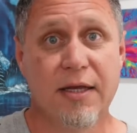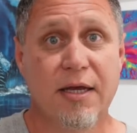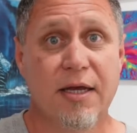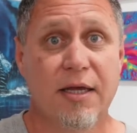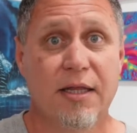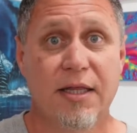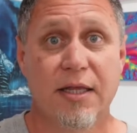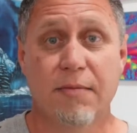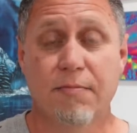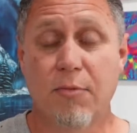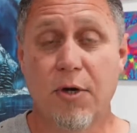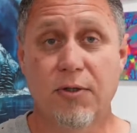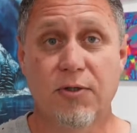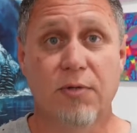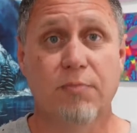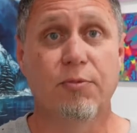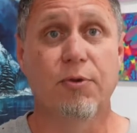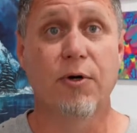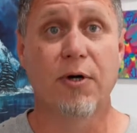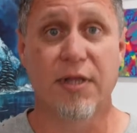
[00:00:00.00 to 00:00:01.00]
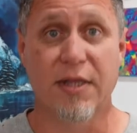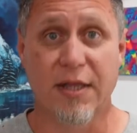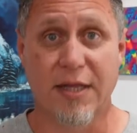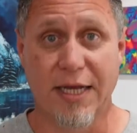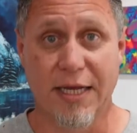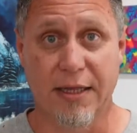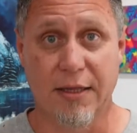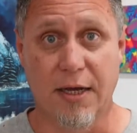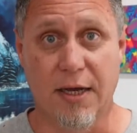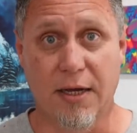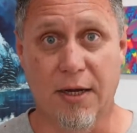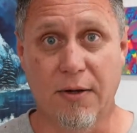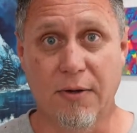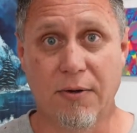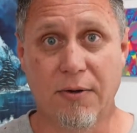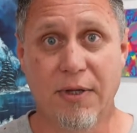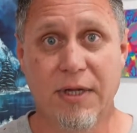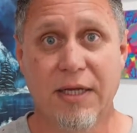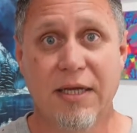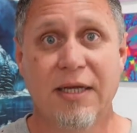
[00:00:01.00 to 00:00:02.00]
The most important thing though
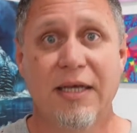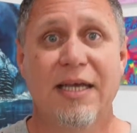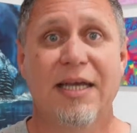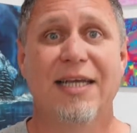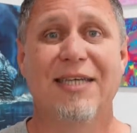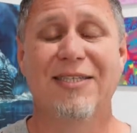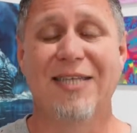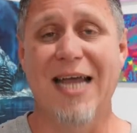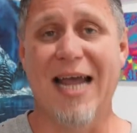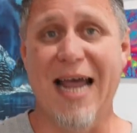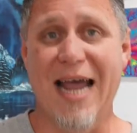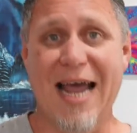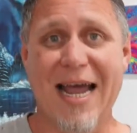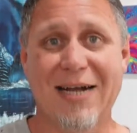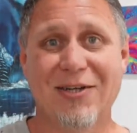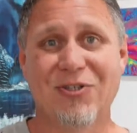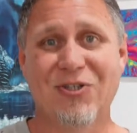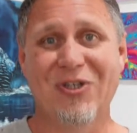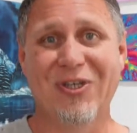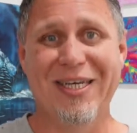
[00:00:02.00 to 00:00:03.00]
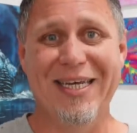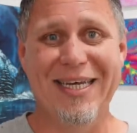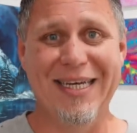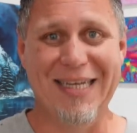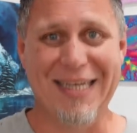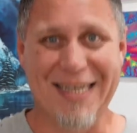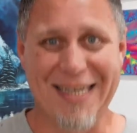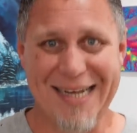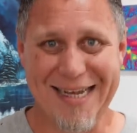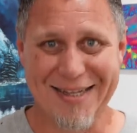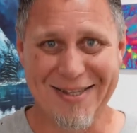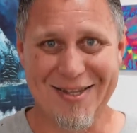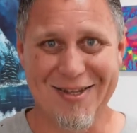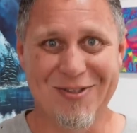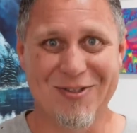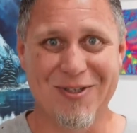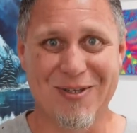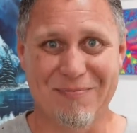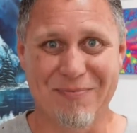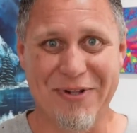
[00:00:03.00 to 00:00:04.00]
is to actually get the
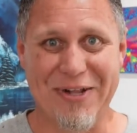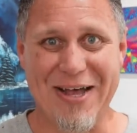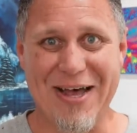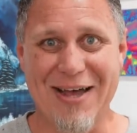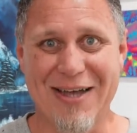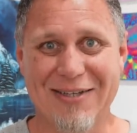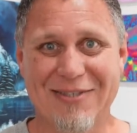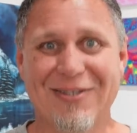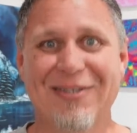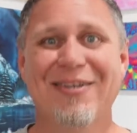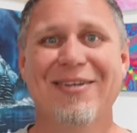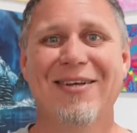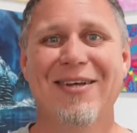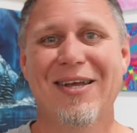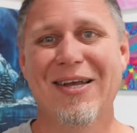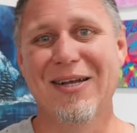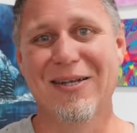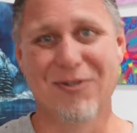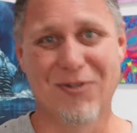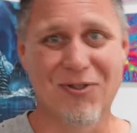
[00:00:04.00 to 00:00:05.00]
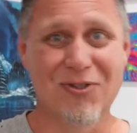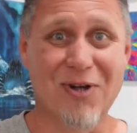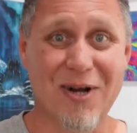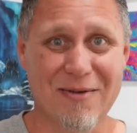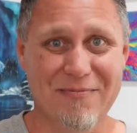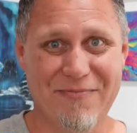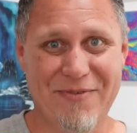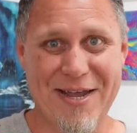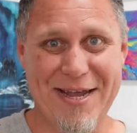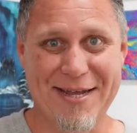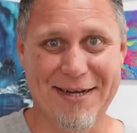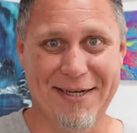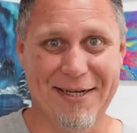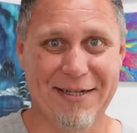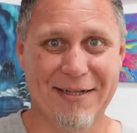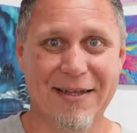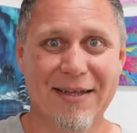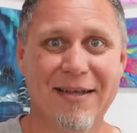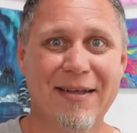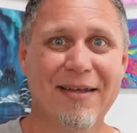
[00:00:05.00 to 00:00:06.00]
supplies and start painting.
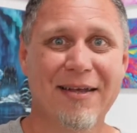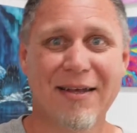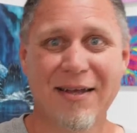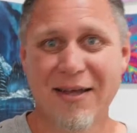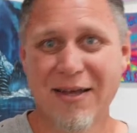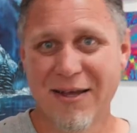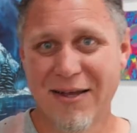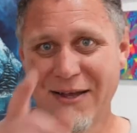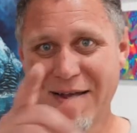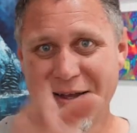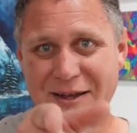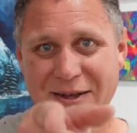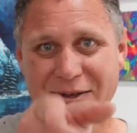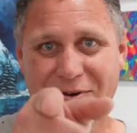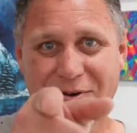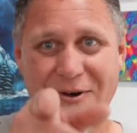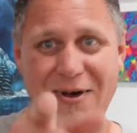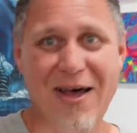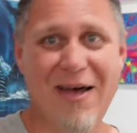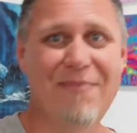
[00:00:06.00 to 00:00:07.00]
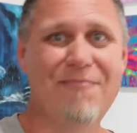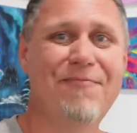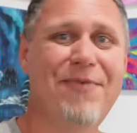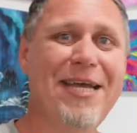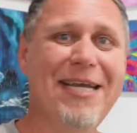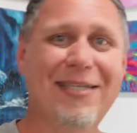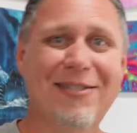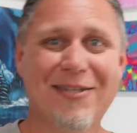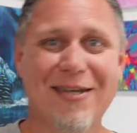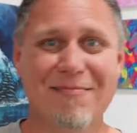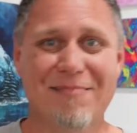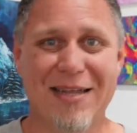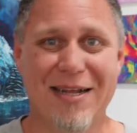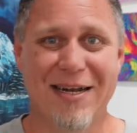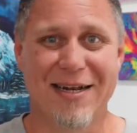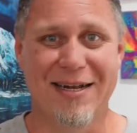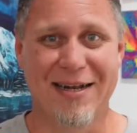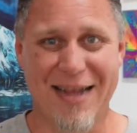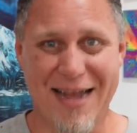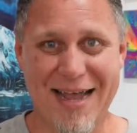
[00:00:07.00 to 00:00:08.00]
Go out and paint something
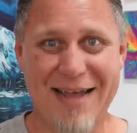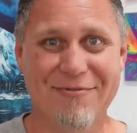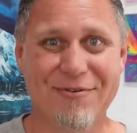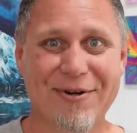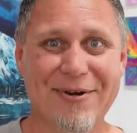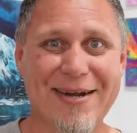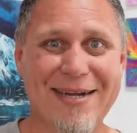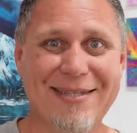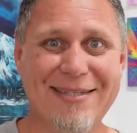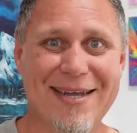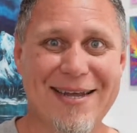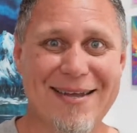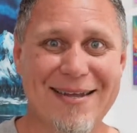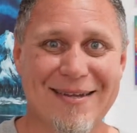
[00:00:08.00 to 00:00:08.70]
and have a great day.